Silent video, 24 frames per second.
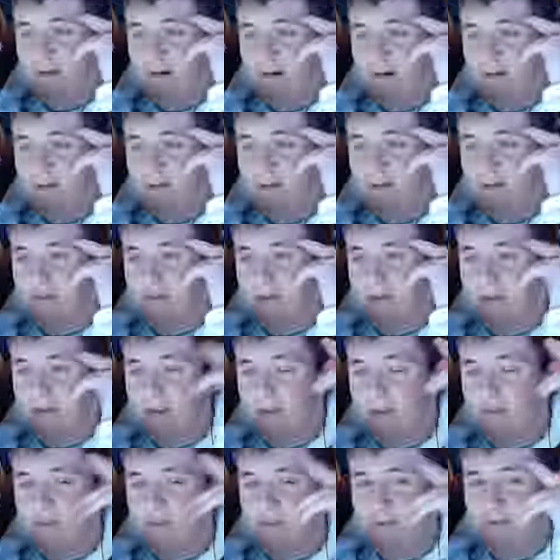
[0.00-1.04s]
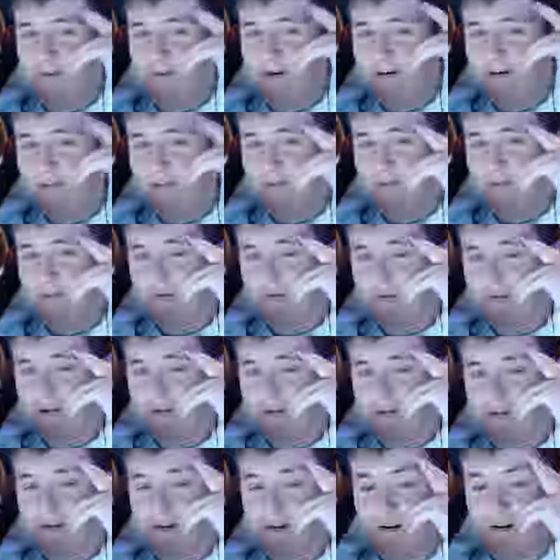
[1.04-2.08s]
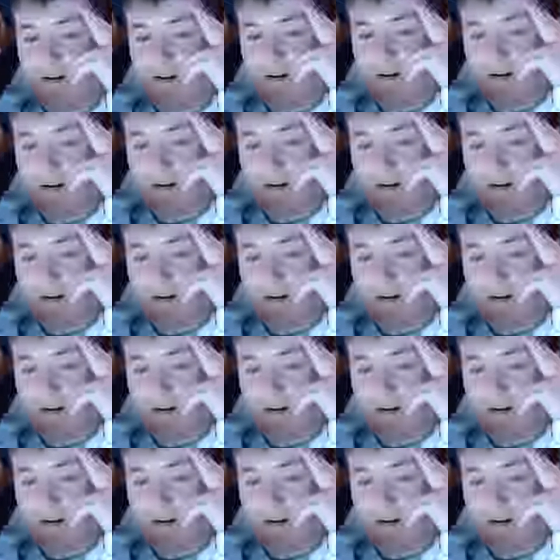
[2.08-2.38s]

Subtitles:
Oh, this is the Kiwi Fox for a Plex song.